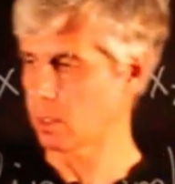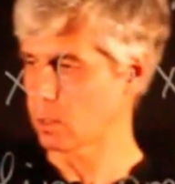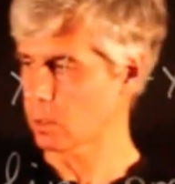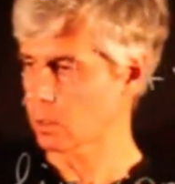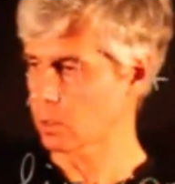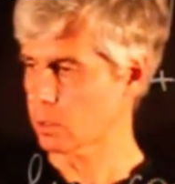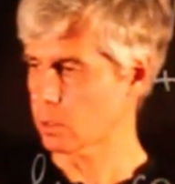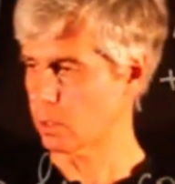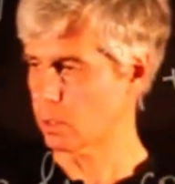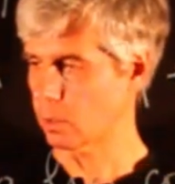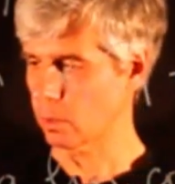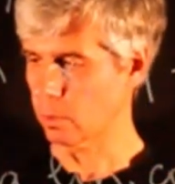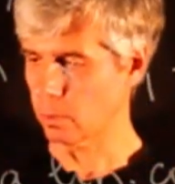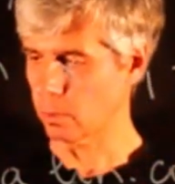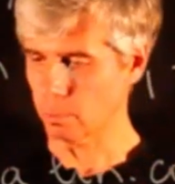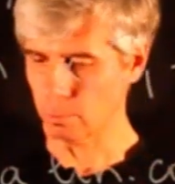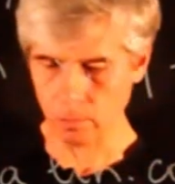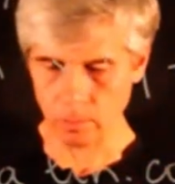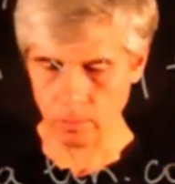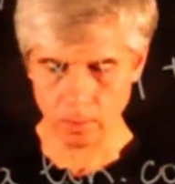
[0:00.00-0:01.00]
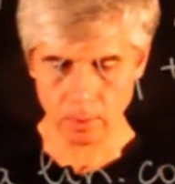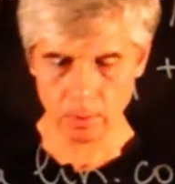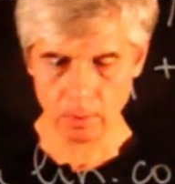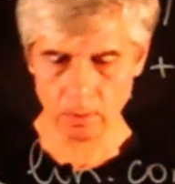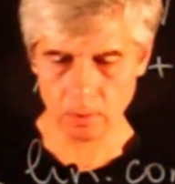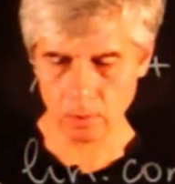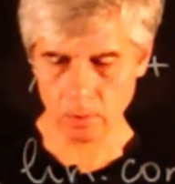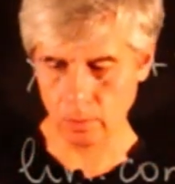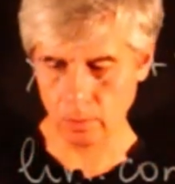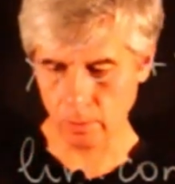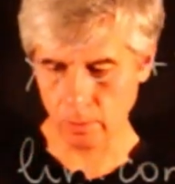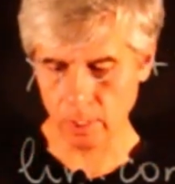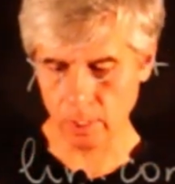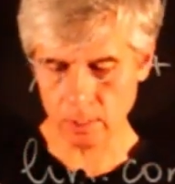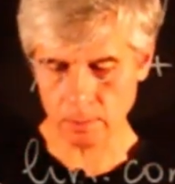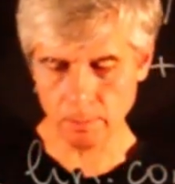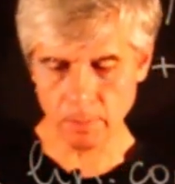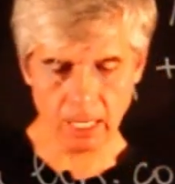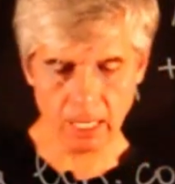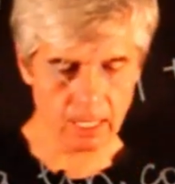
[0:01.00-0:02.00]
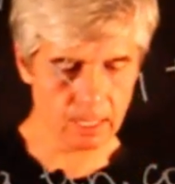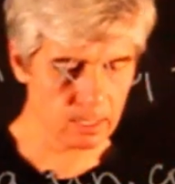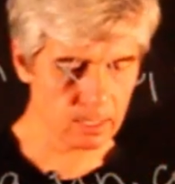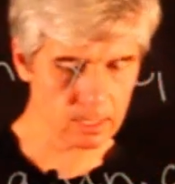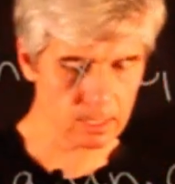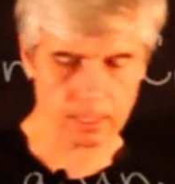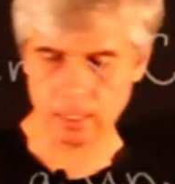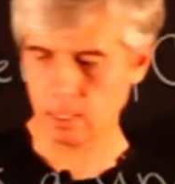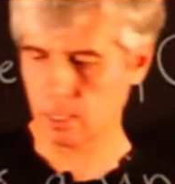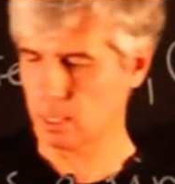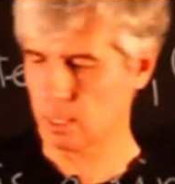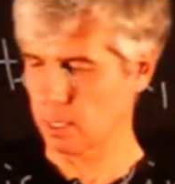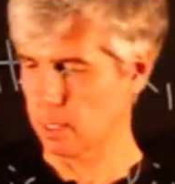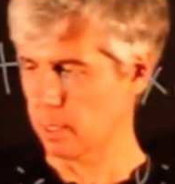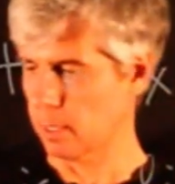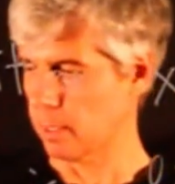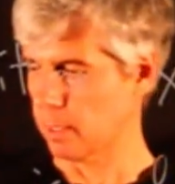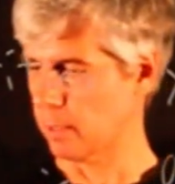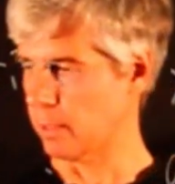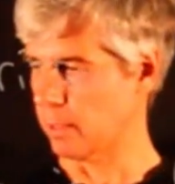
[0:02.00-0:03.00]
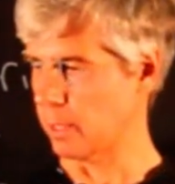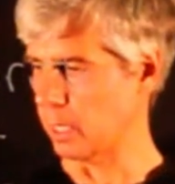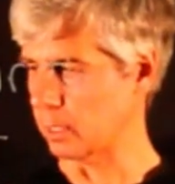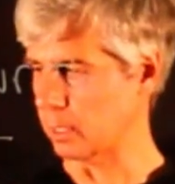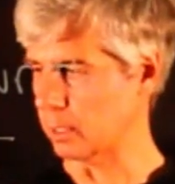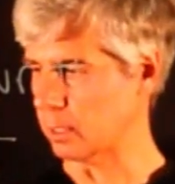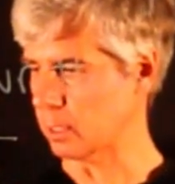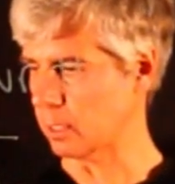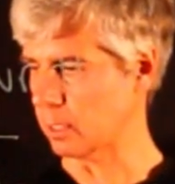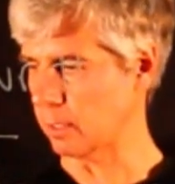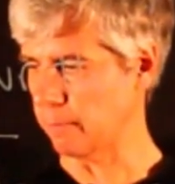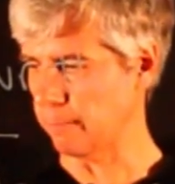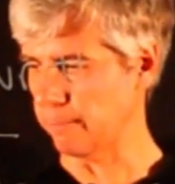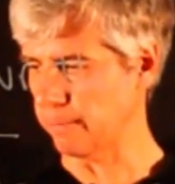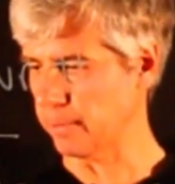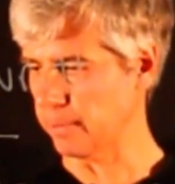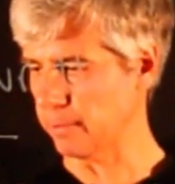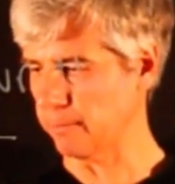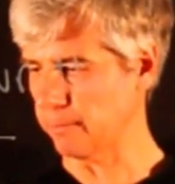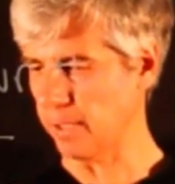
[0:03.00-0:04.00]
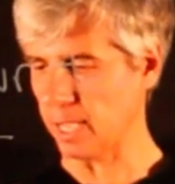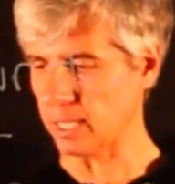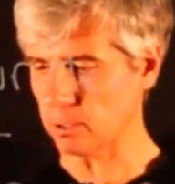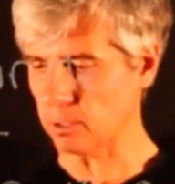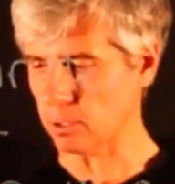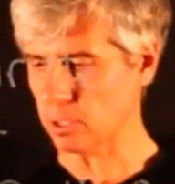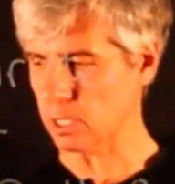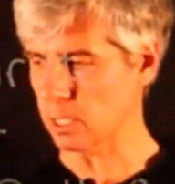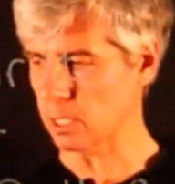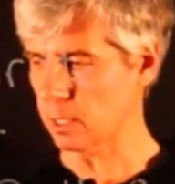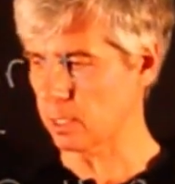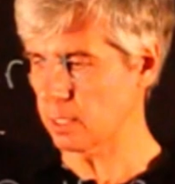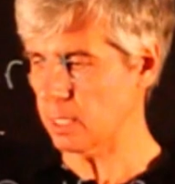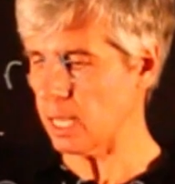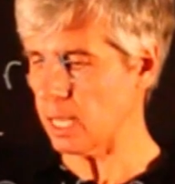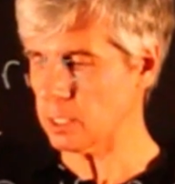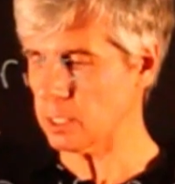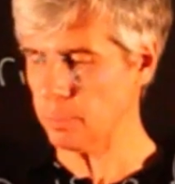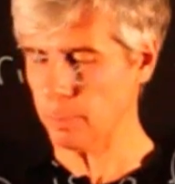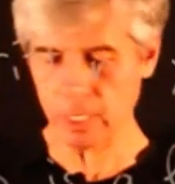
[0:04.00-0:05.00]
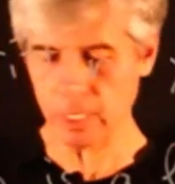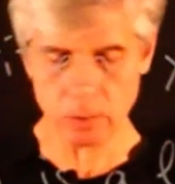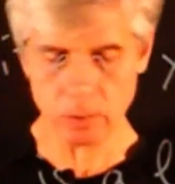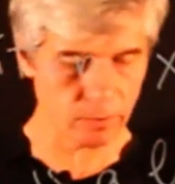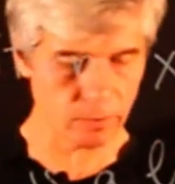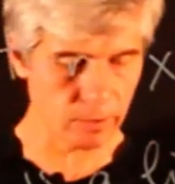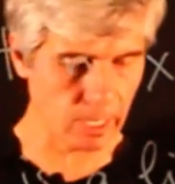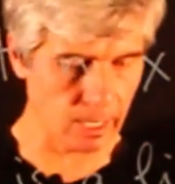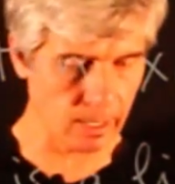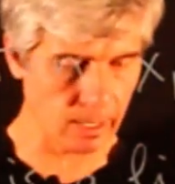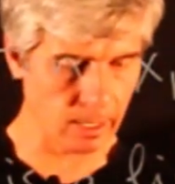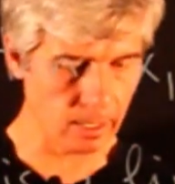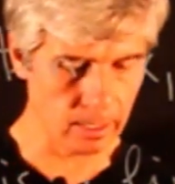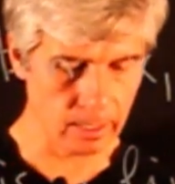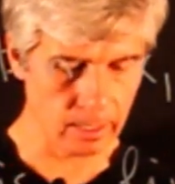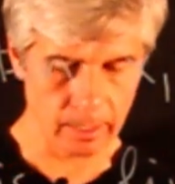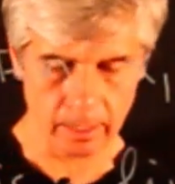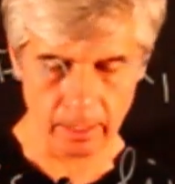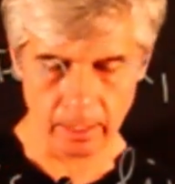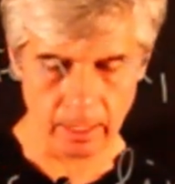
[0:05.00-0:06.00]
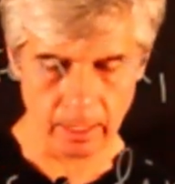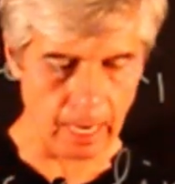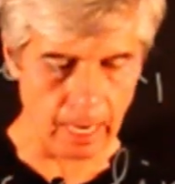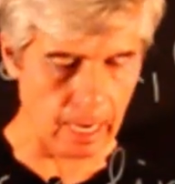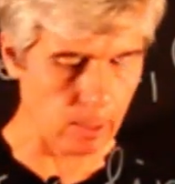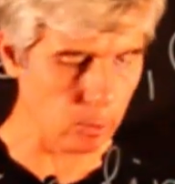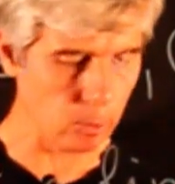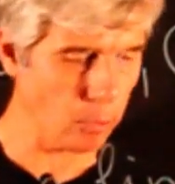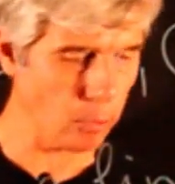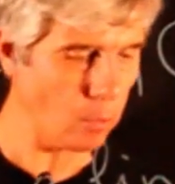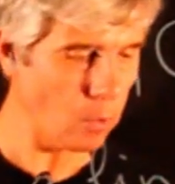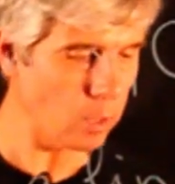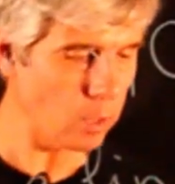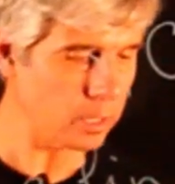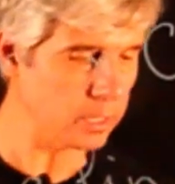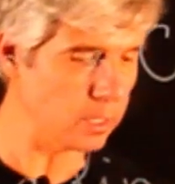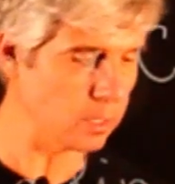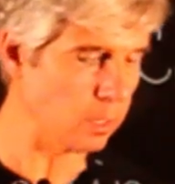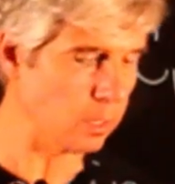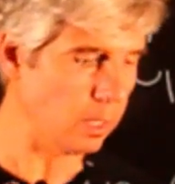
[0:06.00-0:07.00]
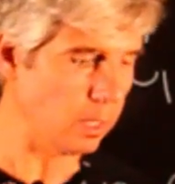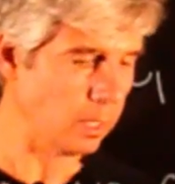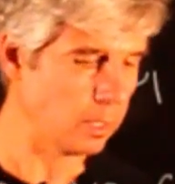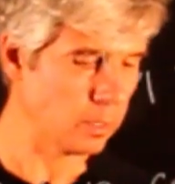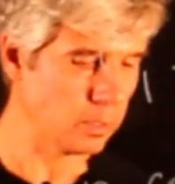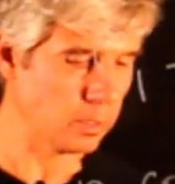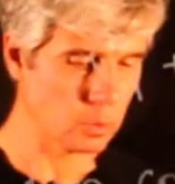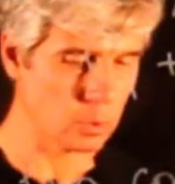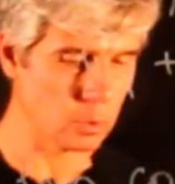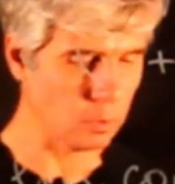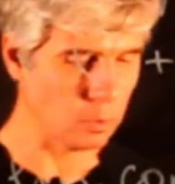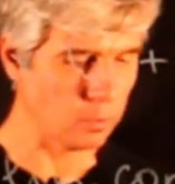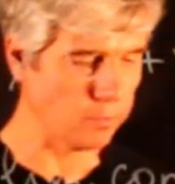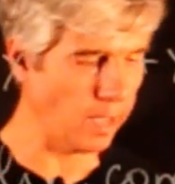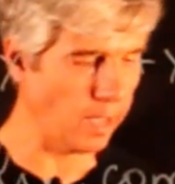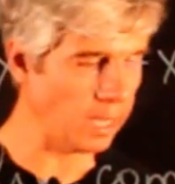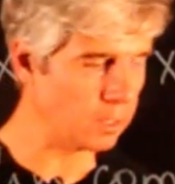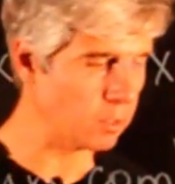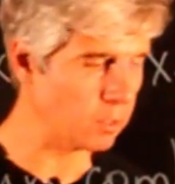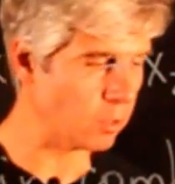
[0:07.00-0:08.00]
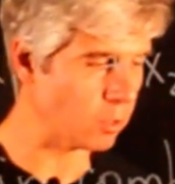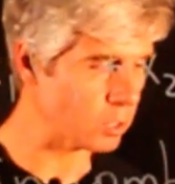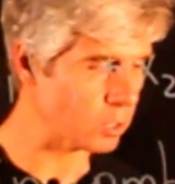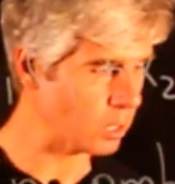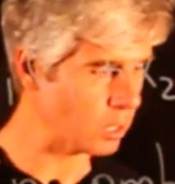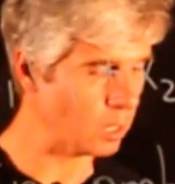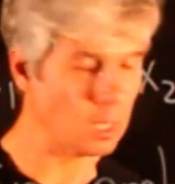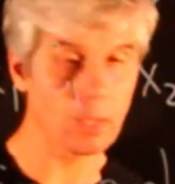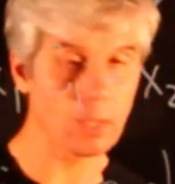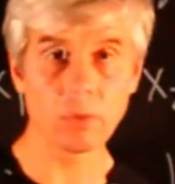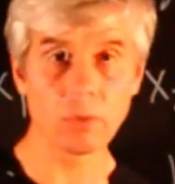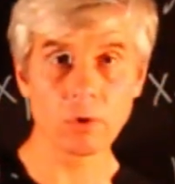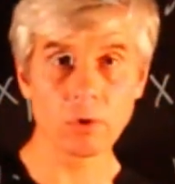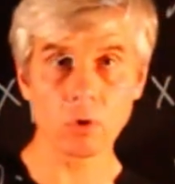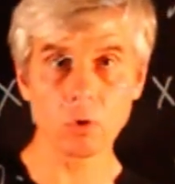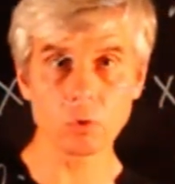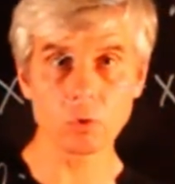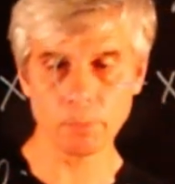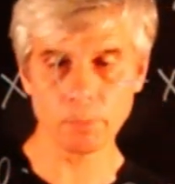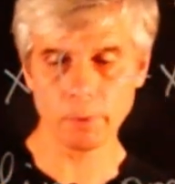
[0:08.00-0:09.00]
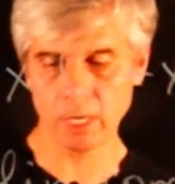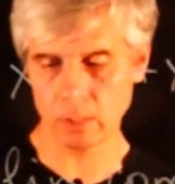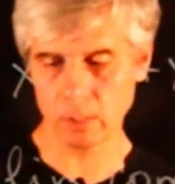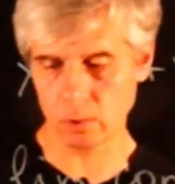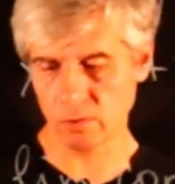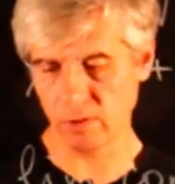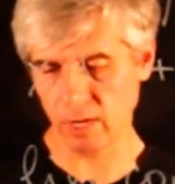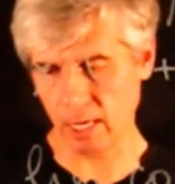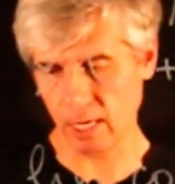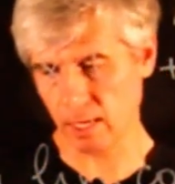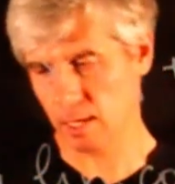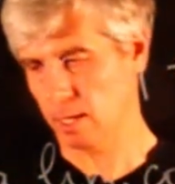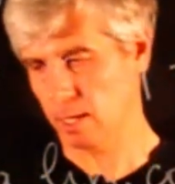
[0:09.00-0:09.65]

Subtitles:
So this means that vectors in the null space of A are orthogonal to vectors in the row space of A.